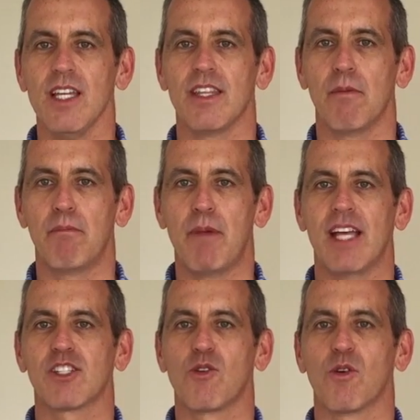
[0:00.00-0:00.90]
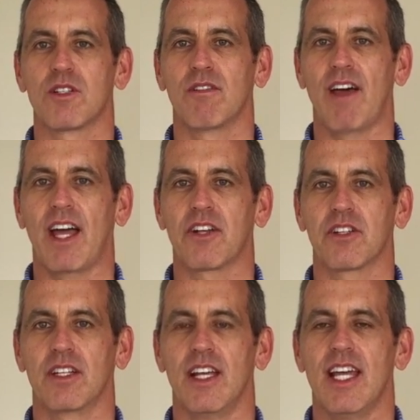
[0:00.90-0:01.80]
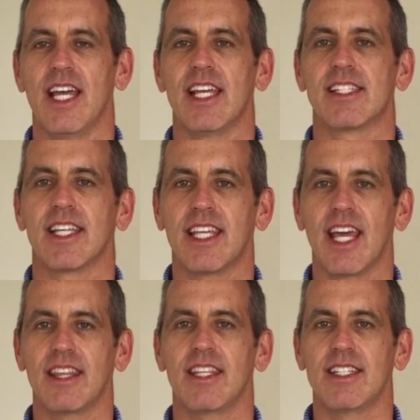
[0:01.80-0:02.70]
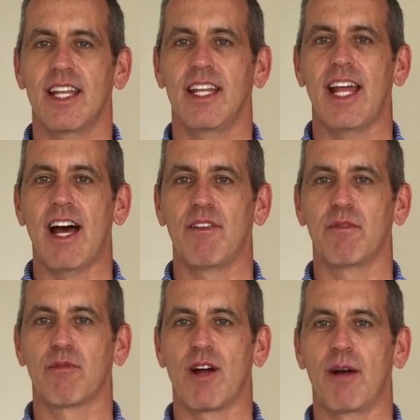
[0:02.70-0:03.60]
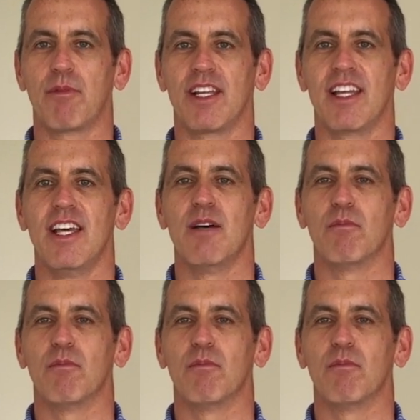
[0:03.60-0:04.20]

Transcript: The best course of action is to get the tenant out of the property